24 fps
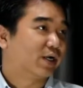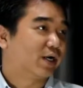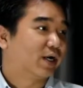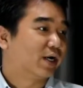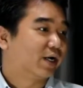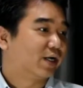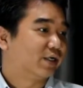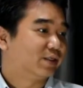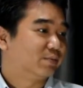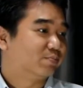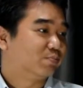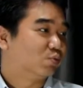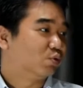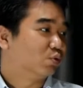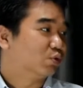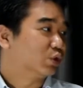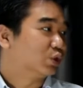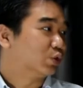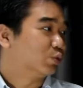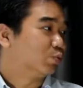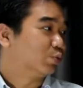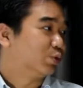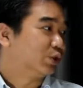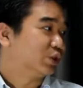are the
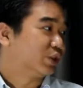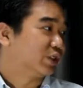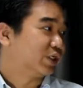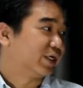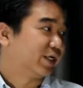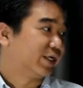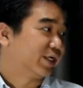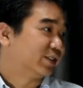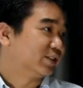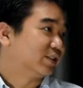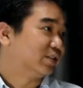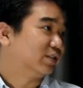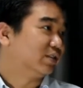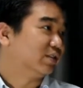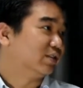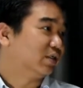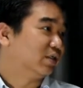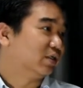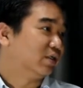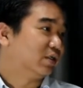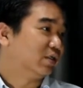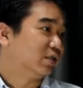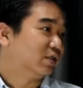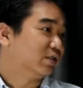books which has
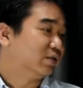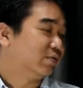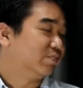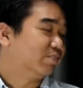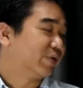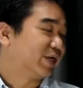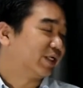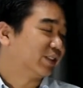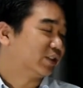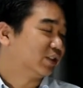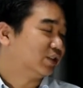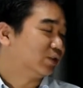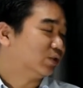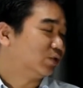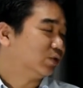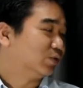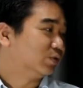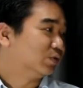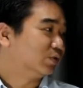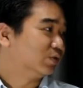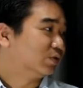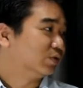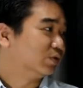impacted you?